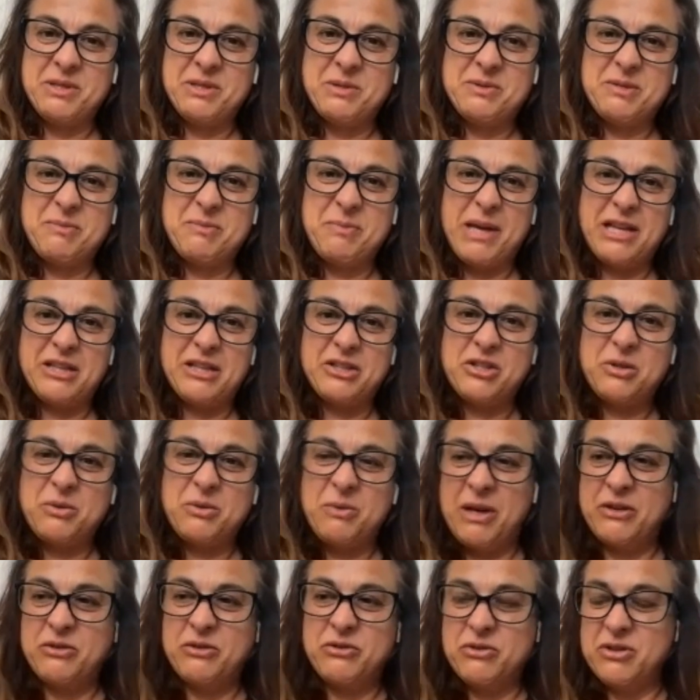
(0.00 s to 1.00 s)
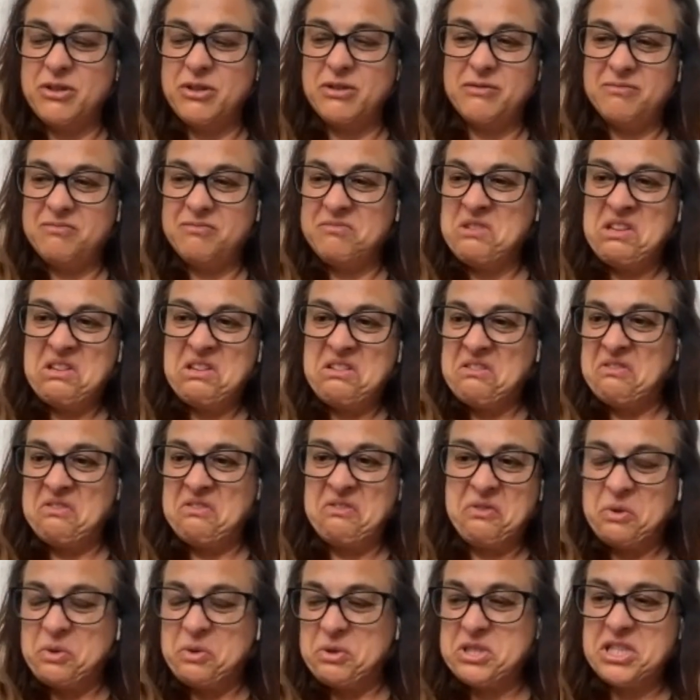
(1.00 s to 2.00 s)
It was about
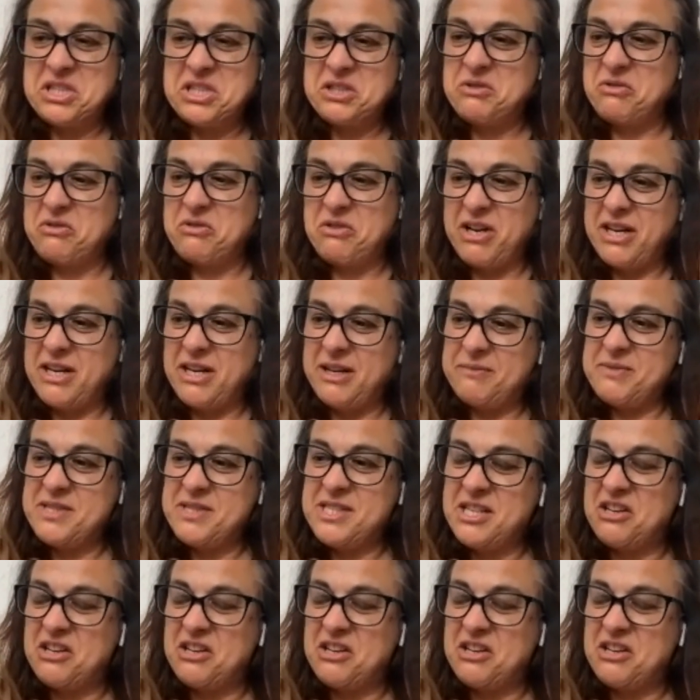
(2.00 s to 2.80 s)
240 grams.